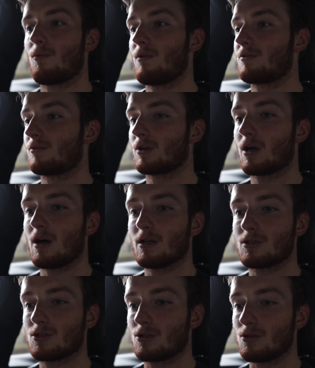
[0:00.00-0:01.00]
with
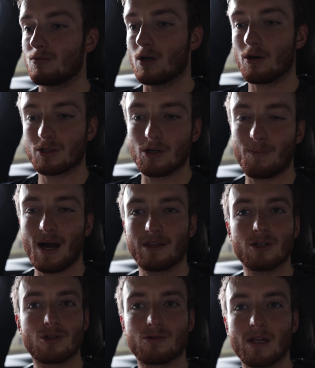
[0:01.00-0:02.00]
regards to the
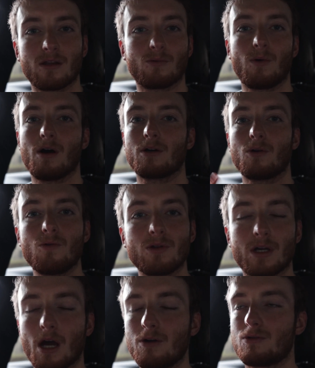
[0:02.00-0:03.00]
osteopath, the strength work, all
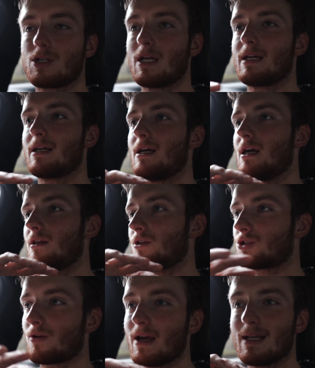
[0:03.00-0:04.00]
the coaching,
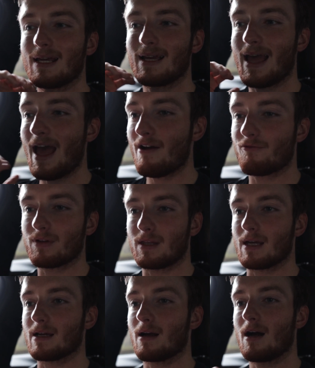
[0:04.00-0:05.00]
the training,
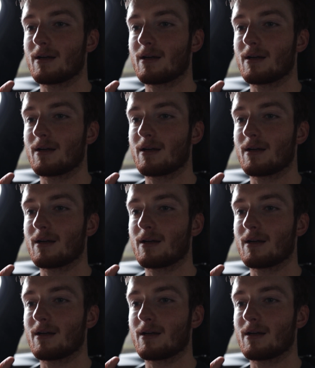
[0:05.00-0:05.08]
everything.